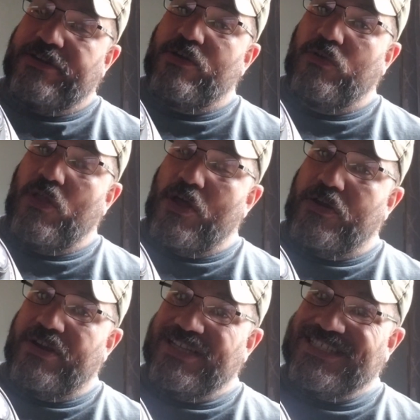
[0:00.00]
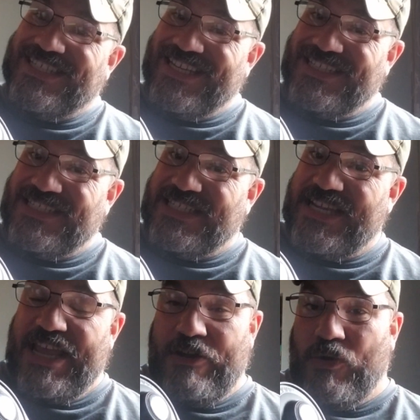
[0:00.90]
no longer exists
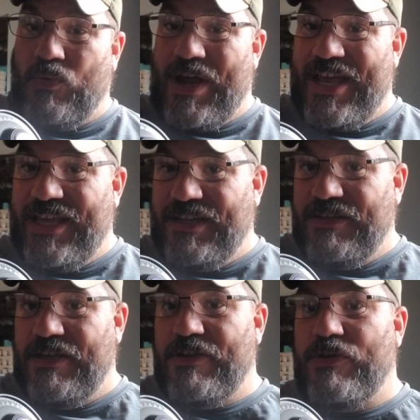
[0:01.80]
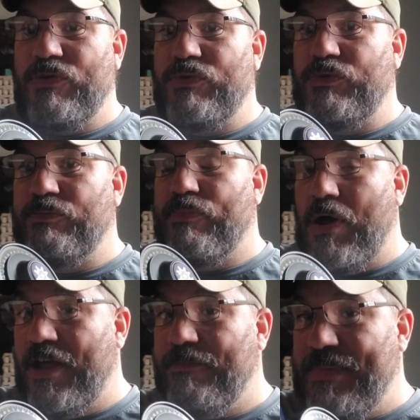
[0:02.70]
and Orion, who
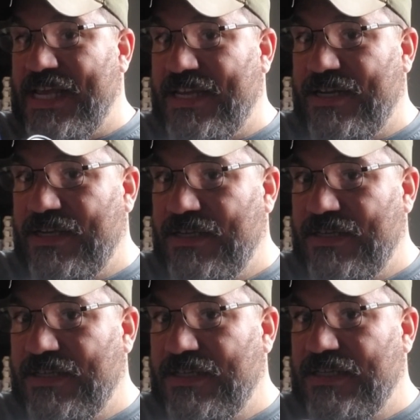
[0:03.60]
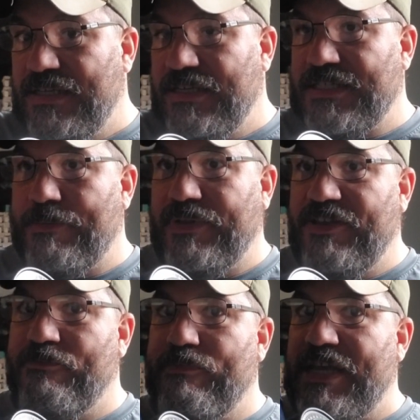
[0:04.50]
bought Meade, because I
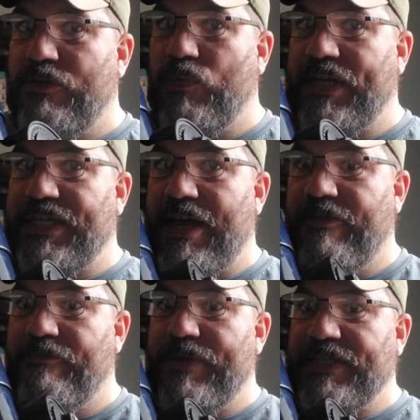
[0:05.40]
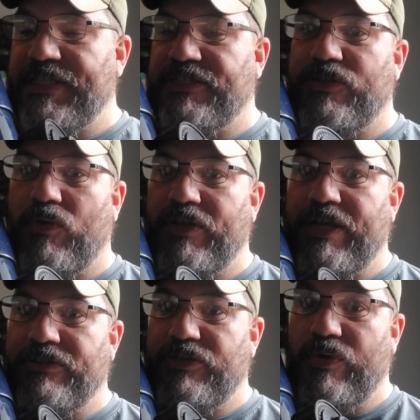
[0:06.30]
believe Meade went out of business, sold
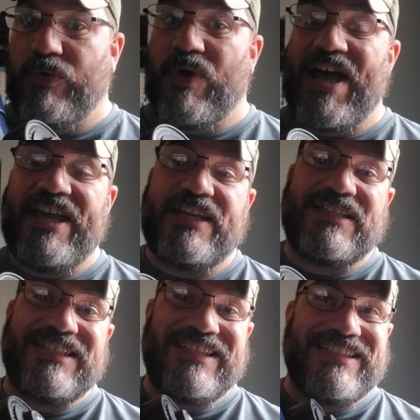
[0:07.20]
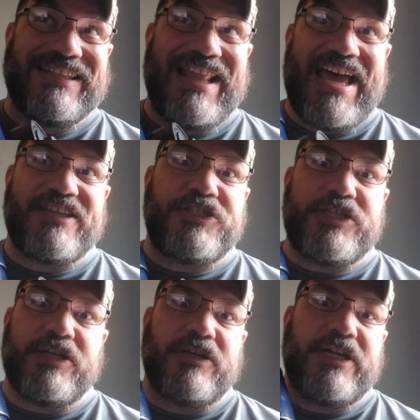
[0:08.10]
out to Orion last
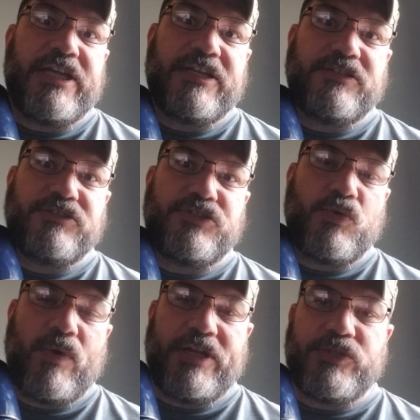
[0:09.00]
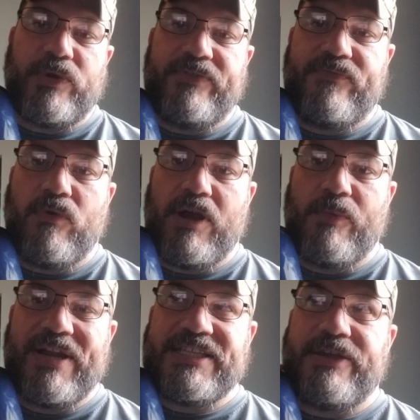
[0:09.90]
year in 2024. I
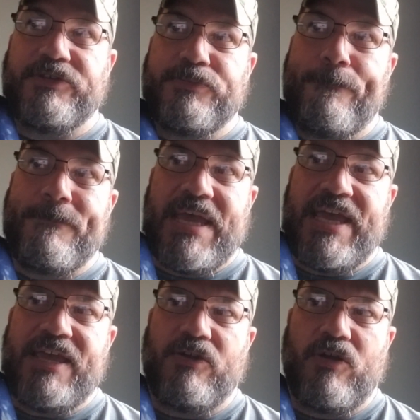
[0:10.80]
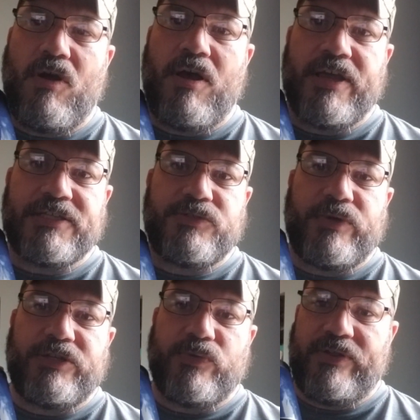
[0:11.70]
want to say it was May or August
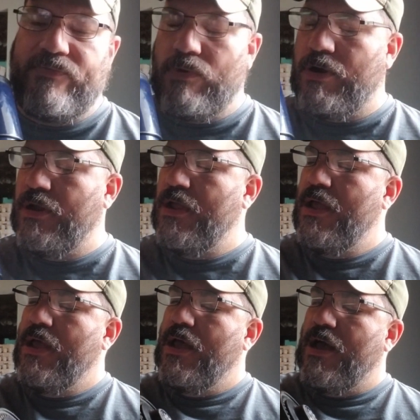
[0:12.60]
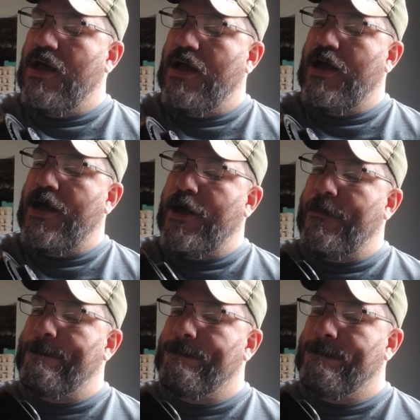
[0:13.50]
2024. Um,